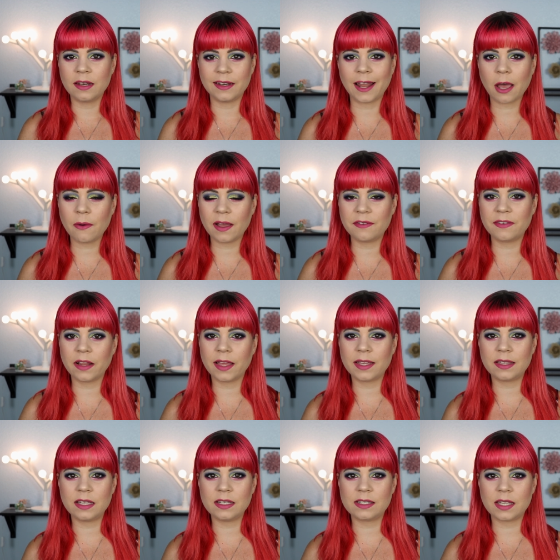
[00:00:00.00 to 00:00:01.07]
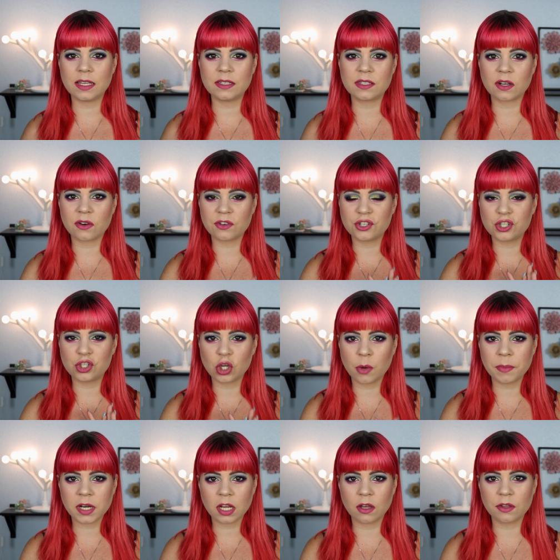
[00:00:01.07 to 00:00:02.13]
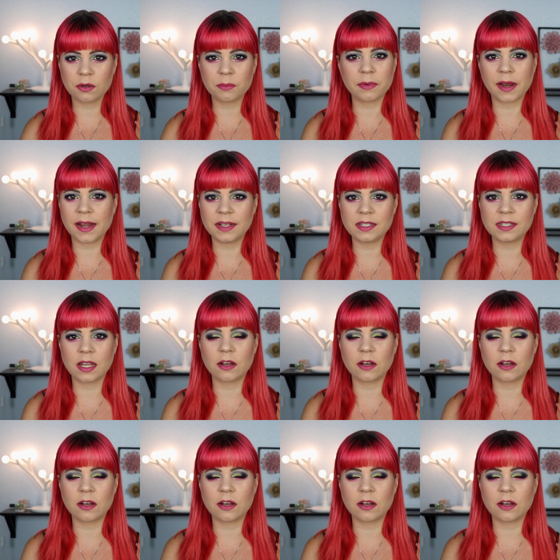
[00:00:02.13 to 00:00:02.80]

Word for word: now I feel like these days there are so many other brands